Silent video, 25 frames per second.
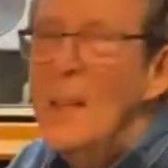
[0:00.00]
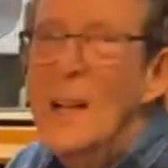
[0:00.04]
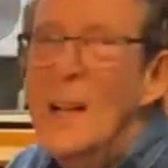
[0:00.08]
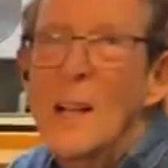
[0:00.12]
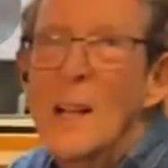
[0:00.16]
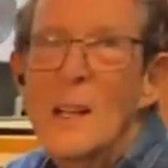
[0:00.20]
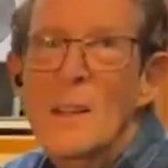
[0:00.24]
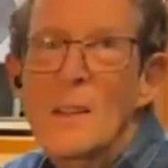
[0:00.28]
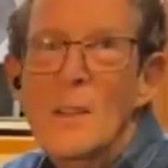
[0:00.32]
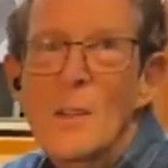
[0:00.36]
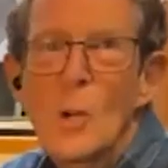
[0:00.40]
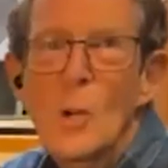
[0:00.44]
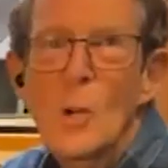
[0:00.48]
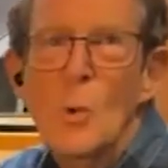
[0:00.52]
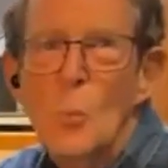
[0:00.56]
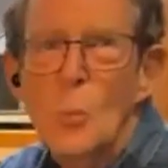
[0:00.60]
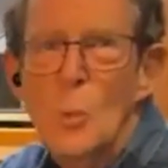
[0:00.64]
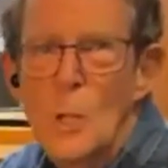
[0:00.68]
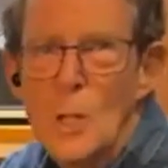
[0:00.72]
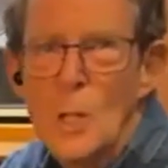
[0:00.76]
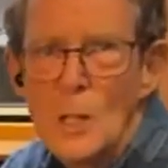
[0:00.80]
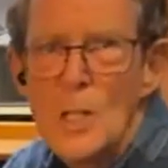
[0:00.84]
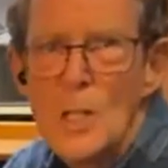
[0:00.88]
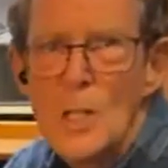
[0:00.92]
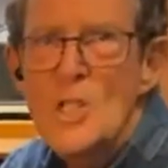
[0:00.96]
It
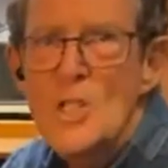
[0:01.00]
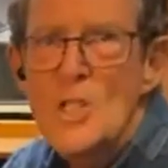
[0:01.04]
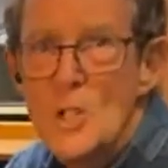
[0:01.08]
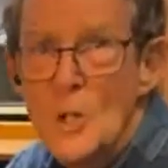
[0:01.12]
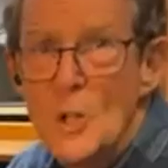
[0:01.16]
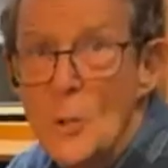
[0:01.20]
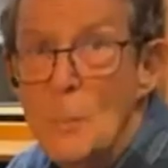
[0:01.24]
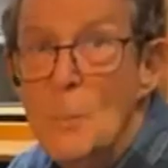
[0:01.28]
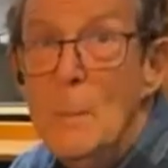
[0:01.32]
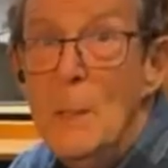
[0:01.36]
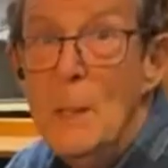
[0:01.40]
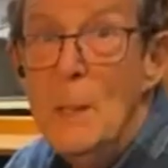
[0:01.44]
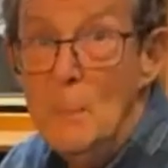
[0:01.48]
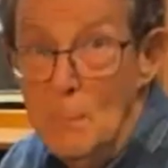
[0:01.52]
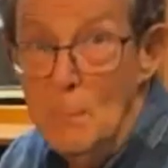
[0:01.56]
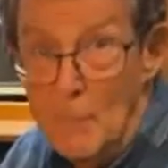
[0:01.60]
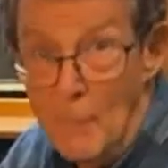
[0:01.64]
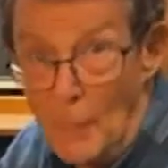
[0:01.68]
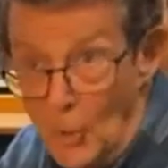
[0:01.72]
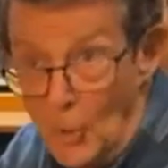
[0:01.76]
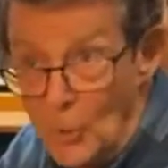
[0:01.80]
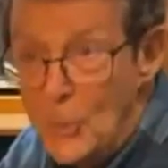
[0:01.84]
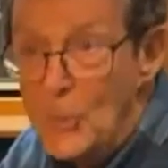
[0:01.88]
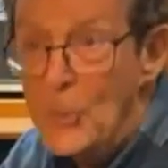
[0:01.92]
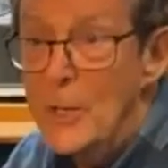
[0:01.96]
really should be
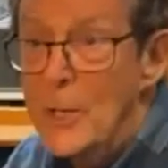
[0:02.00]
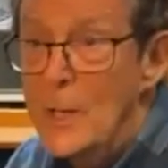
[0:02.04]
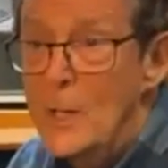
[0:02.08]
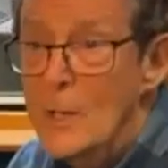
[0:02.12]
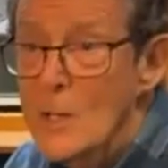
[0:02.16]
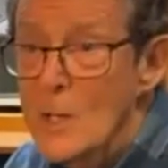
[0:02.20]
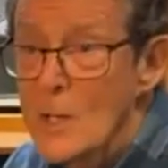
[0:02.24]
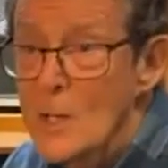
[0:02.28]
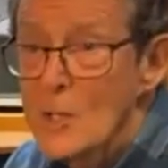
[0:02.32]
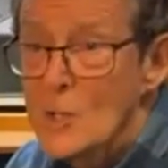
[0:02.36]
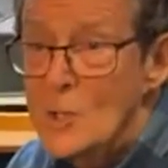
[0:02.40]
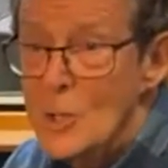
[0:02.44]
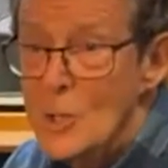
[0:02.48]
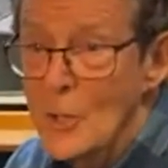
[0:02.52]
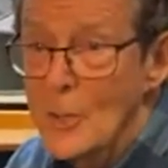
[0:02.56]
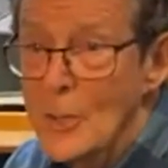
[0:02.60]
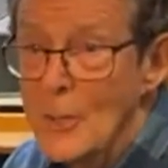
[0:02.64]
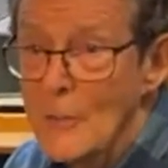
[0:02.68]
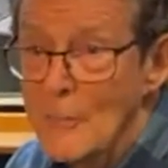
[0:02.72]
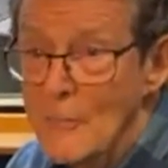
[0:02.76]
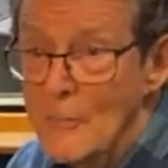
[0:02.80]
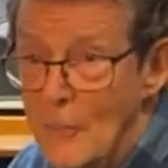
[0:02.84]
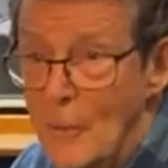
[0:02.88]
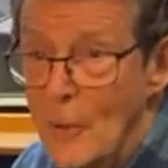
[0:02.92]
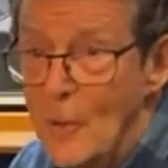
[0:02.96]
bolted to
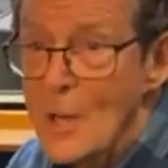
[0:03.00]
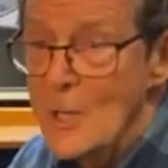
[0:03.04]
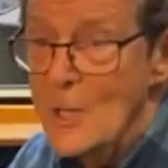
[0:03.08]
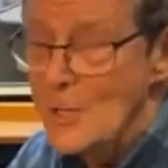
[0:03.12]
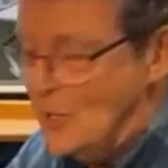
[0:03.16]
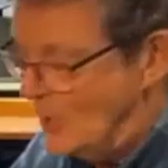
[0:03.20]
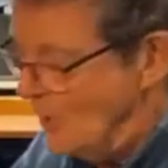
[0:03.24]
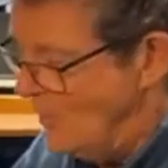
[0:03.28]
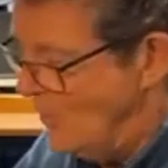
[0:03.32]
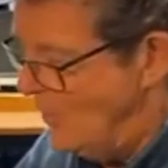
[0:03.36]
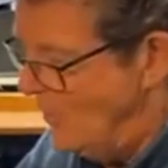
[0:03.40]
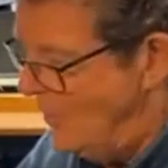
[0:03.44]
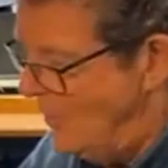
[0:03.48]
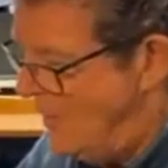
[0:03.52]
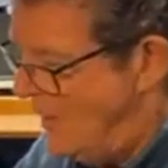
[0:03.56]
the furniture